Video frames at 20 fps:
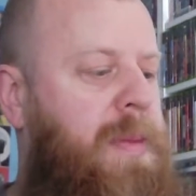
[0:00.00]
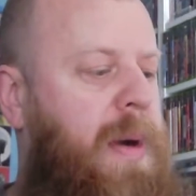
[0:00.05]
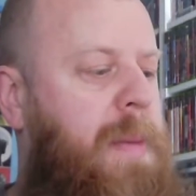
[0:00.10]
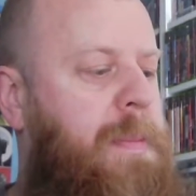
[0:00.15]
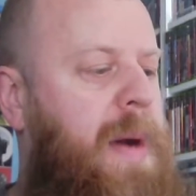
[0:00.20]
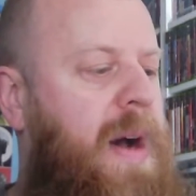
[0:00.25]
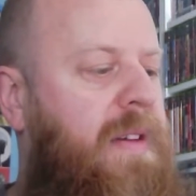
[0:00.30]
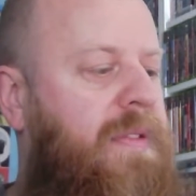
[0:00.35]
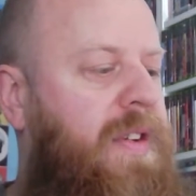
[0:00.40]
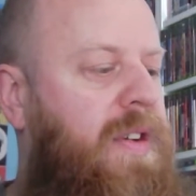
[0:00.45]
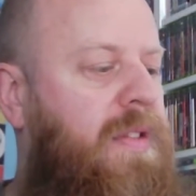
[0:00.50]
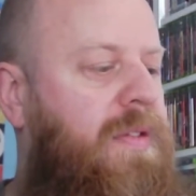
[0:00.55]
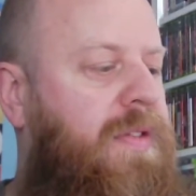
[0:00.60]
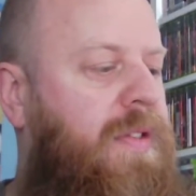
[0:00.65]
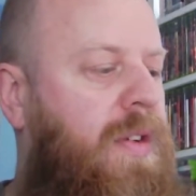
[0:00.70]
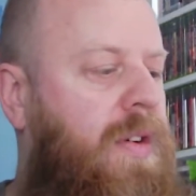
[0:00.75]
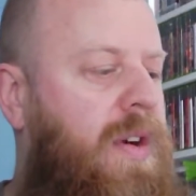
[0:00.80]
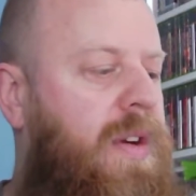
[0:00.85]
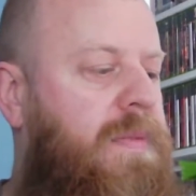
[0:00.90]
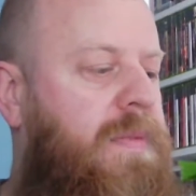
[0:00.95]
about Battlefield
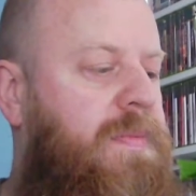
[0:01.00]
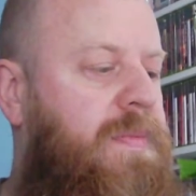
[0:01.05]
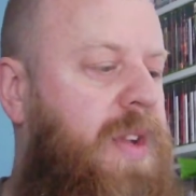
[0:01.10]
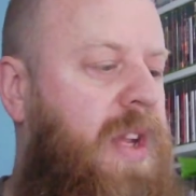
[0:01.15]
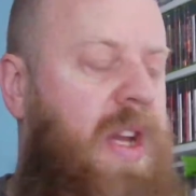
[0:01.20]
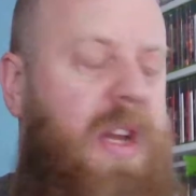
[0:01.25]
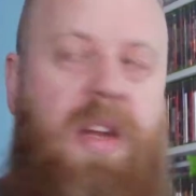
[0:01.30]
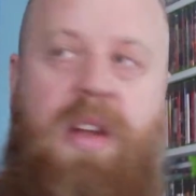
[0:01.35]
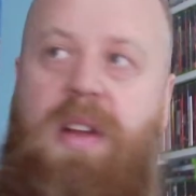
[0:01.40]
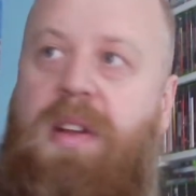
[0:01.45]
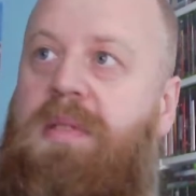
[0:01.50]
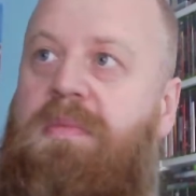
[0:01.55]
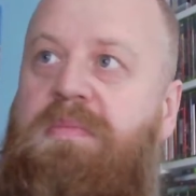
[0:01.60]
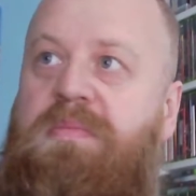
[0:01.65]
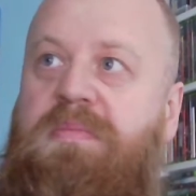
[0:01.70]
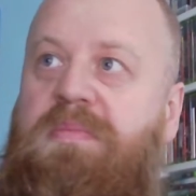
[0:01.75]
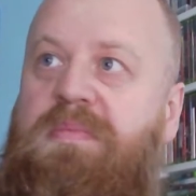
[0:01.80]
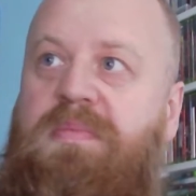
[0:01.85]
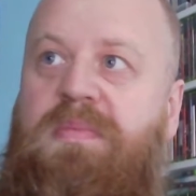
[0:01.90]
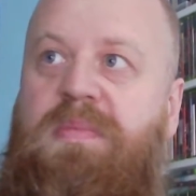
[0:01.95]
4.
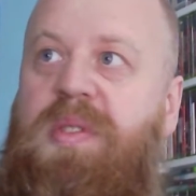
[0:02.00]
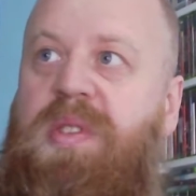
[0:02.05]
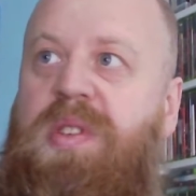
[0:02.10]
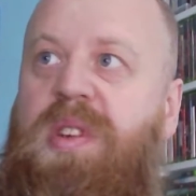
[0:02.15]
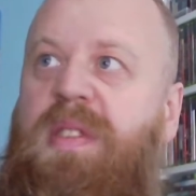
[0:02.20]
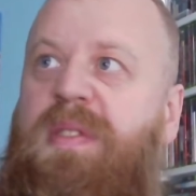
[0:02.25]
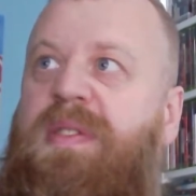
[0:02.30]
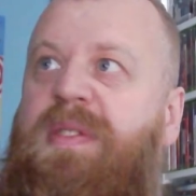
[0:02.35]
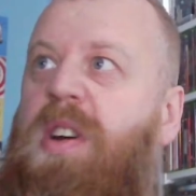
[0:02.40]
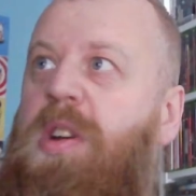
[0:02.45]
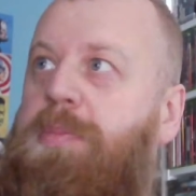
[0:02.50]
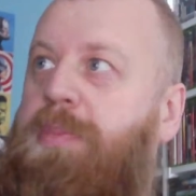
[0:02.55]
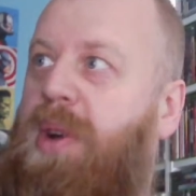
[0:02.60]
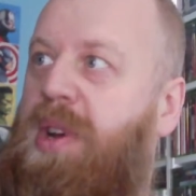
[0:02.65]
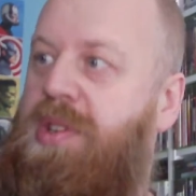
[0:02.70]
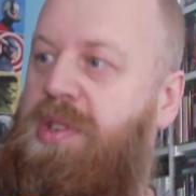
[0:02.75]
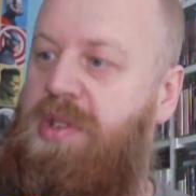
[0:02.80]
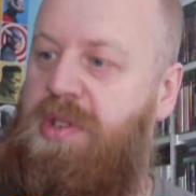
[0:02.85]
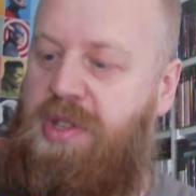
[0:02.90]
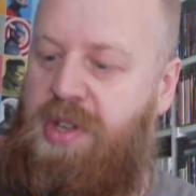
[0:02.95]
It's a first
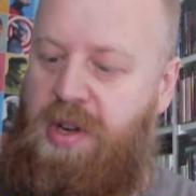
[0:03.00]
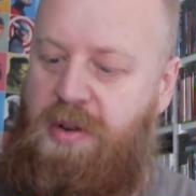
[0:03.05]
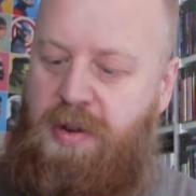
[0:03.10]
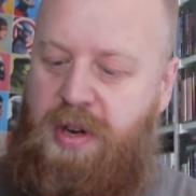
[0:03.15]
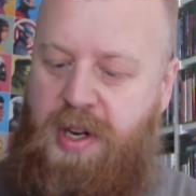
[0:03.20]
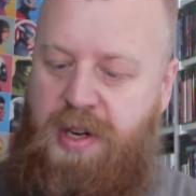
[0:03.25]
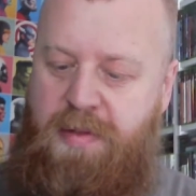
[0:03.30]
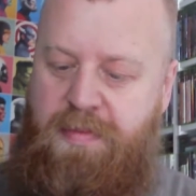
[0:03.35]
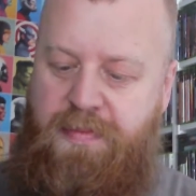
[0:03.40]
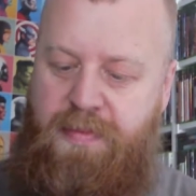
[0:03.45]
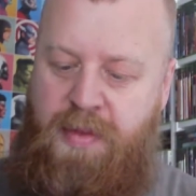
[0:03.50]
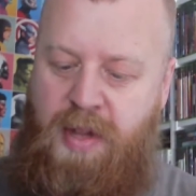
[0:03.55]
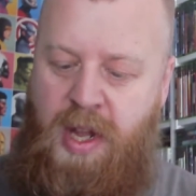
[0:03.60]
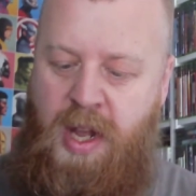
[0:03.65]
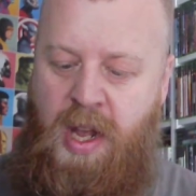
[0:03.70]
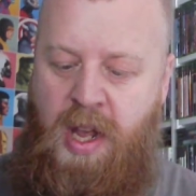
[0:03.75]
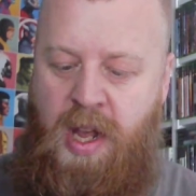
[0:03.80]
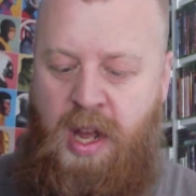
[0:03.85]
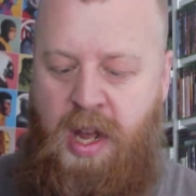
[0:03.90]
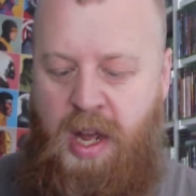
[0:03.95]
person shooter.
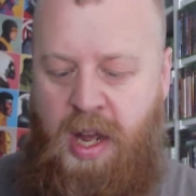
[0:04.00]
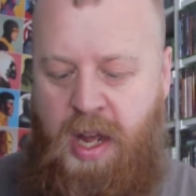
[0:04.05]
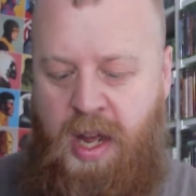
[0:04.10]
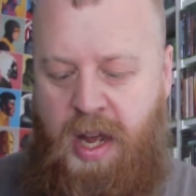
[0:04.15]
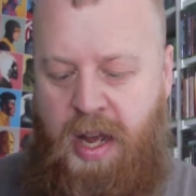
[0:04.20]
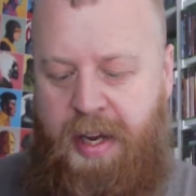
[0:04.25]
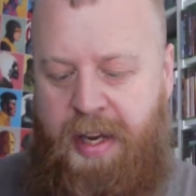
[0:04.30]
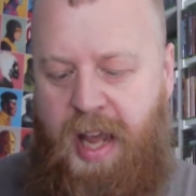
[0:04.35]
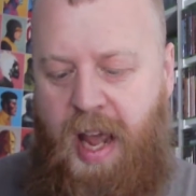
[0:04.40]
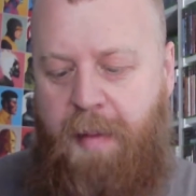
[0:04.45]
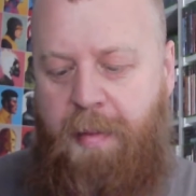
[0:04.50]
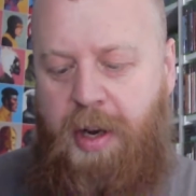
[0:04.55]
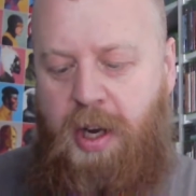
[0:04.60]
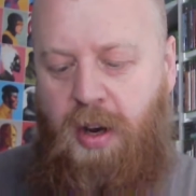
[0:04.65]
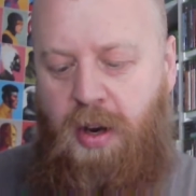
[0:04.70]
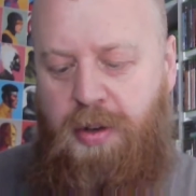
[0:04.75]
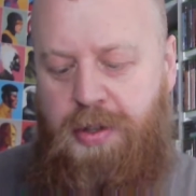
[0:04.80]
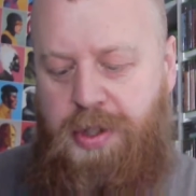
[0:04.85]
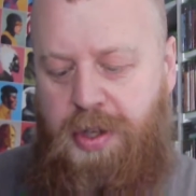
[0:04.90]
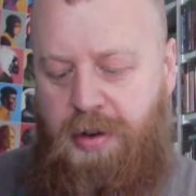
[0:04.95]
A game I
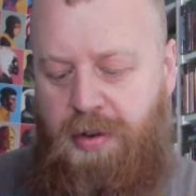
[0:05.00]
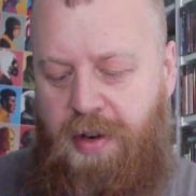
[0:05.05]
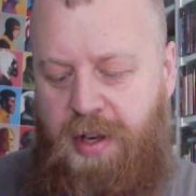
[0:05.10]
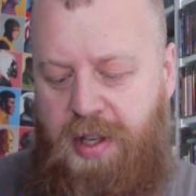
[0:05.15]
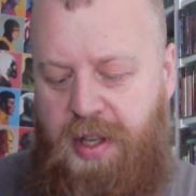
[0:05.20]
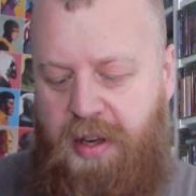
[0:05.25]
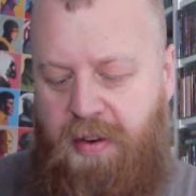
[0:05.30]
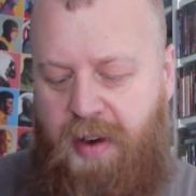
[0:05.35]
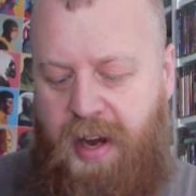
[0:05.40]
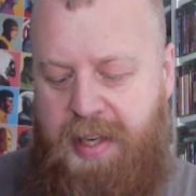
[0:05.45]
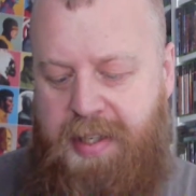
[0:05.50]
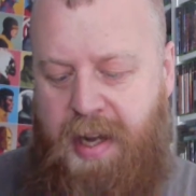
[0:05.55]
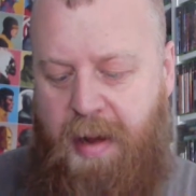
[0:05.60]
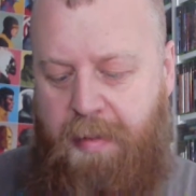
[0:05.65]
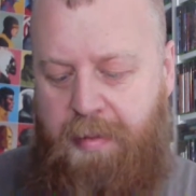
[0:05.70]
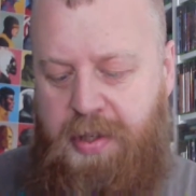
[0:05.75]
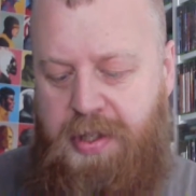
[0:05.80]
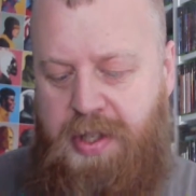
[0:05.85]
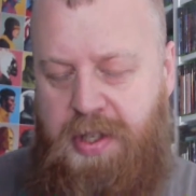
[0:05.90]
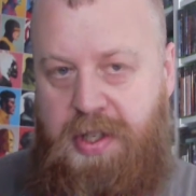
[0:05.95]
got during the last
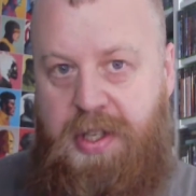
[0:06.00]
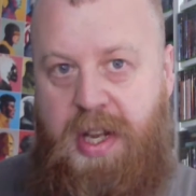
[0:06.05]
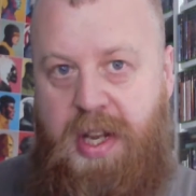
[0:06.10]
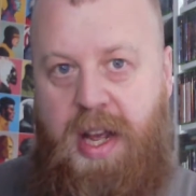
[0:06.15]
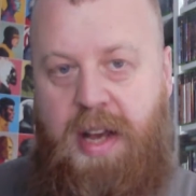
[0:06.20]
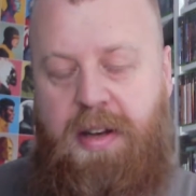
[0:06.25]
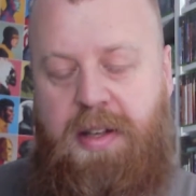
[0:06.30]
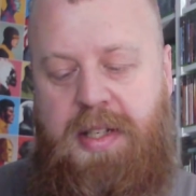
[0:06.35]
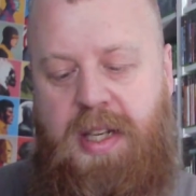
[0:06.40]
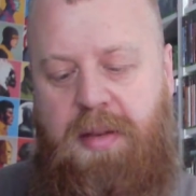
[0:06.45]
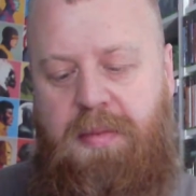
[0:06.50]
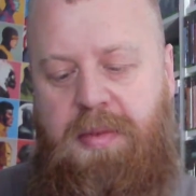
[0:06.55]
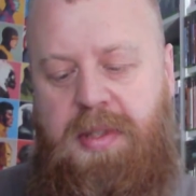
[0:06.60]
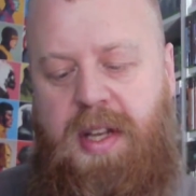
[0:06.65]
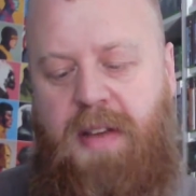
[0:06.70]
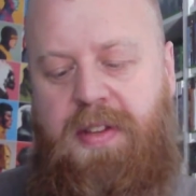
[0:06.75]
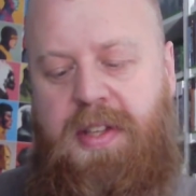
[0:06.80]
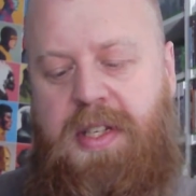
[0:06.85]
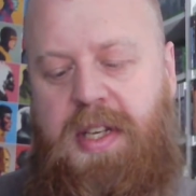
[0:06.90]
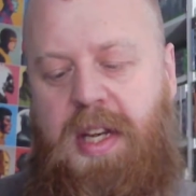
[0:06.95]
Amazon sale, a Team
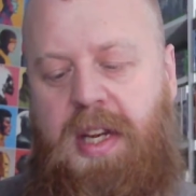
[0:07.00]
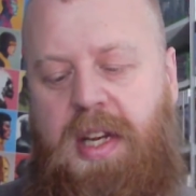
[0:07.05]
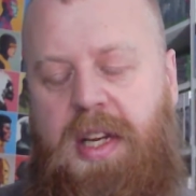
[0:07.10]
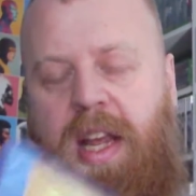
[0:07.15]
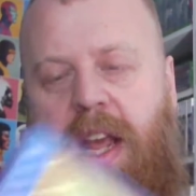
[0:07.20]
17